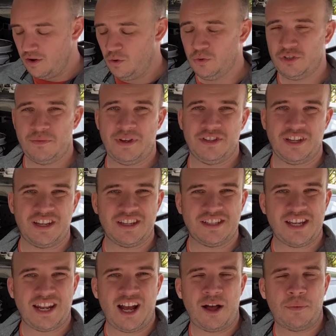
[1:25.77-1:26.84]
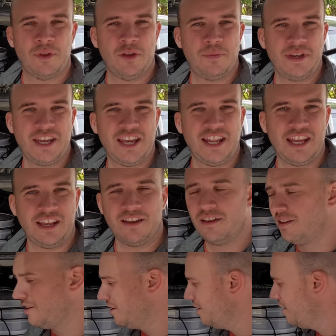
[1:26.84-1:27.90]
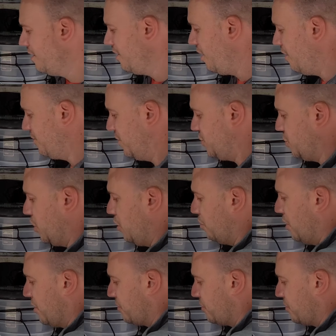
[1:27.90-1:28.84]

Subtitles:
Also means I can set it up at the beginning of the job,